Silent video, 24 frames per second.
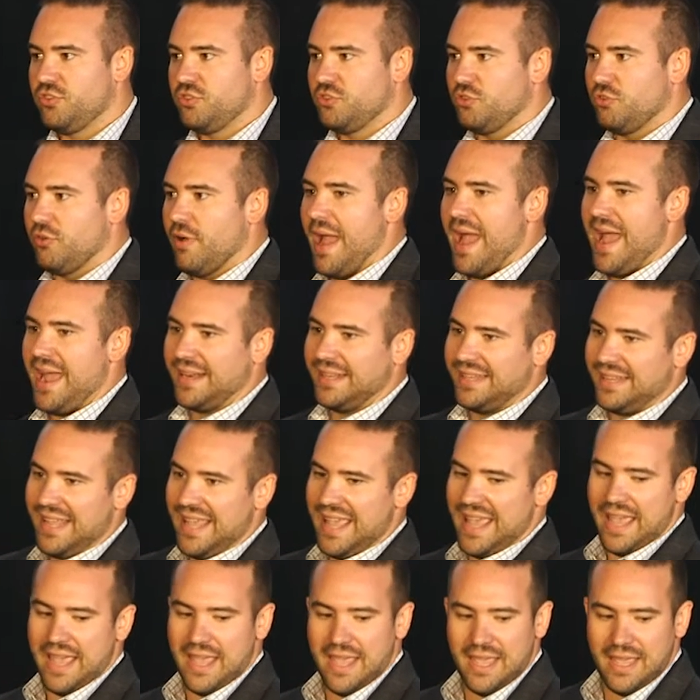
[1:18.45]
tracked
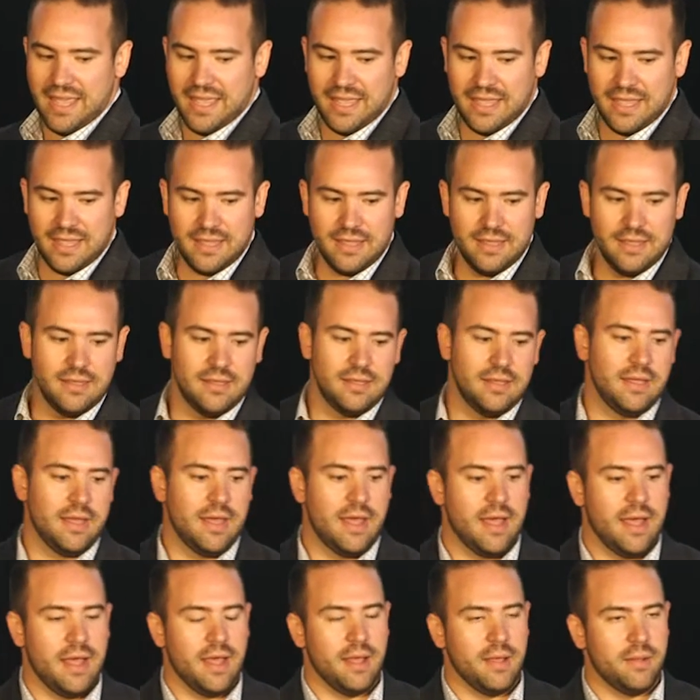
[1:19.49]
a
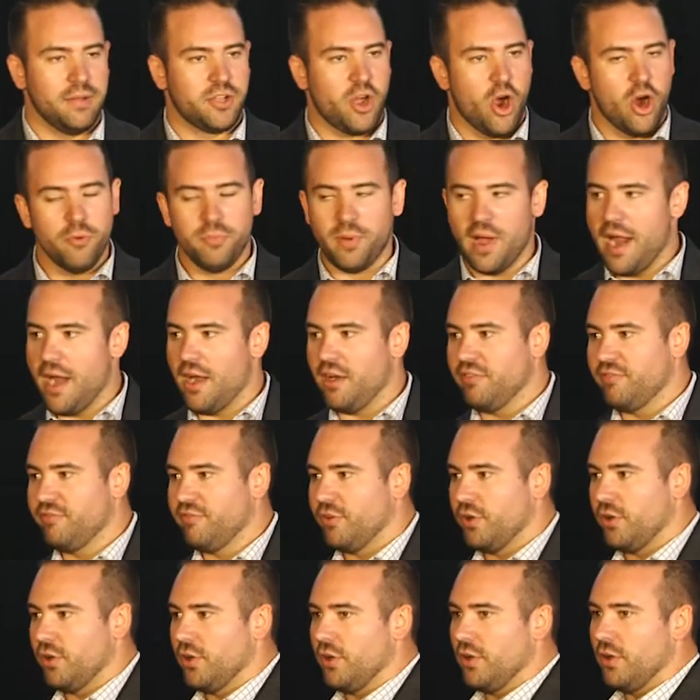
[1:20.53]
car buyer
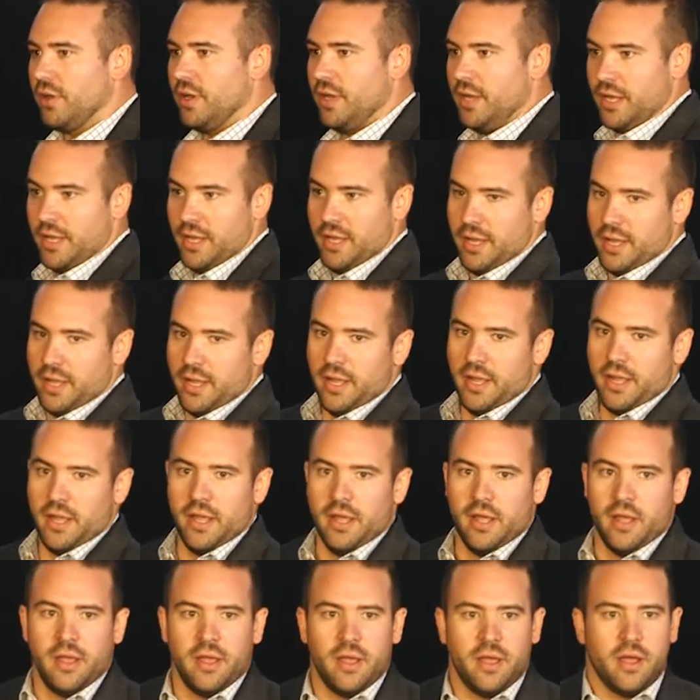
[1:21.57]
for
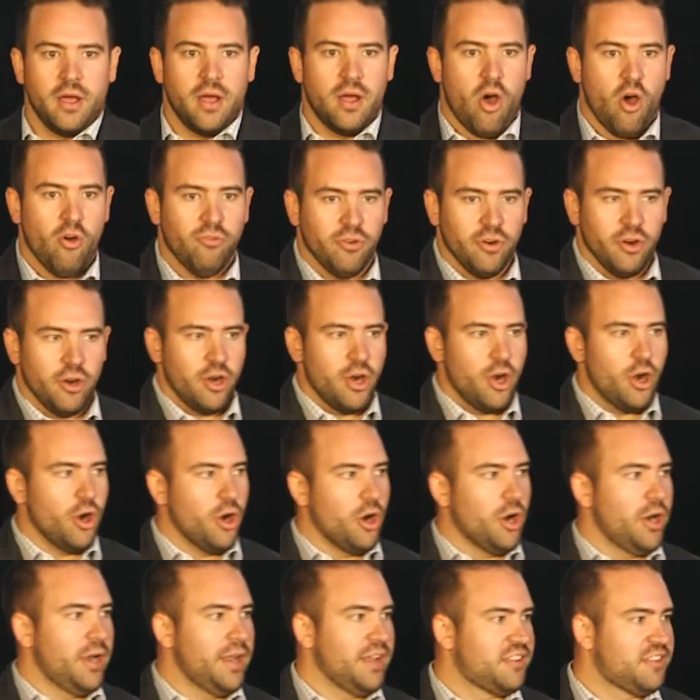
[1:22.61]
over
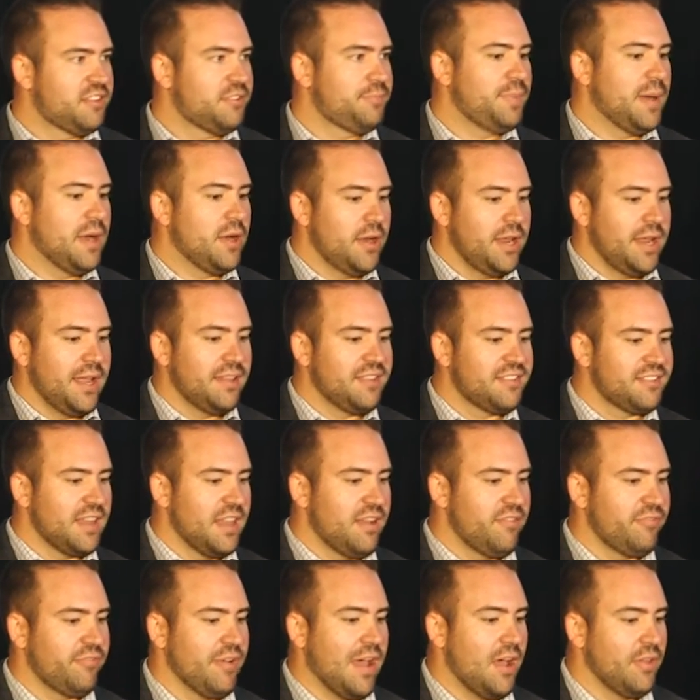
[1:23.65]
her experience
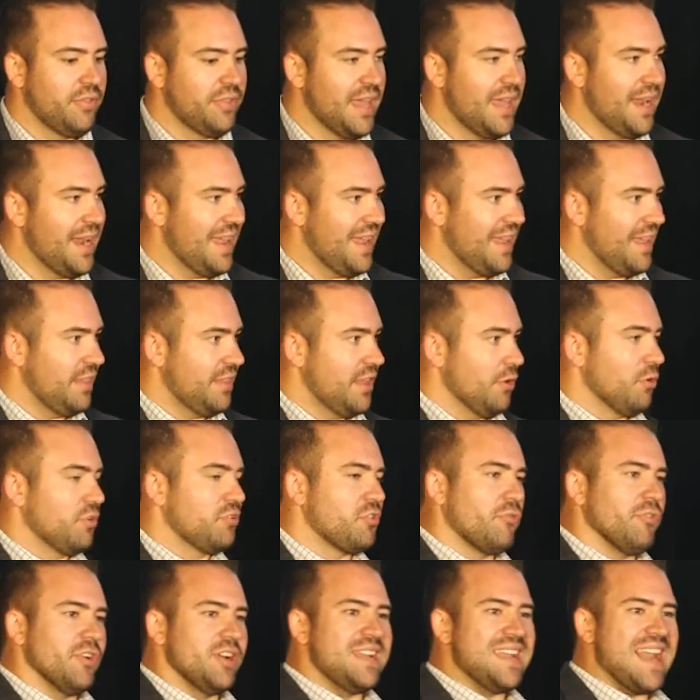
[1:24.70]
and found that there was over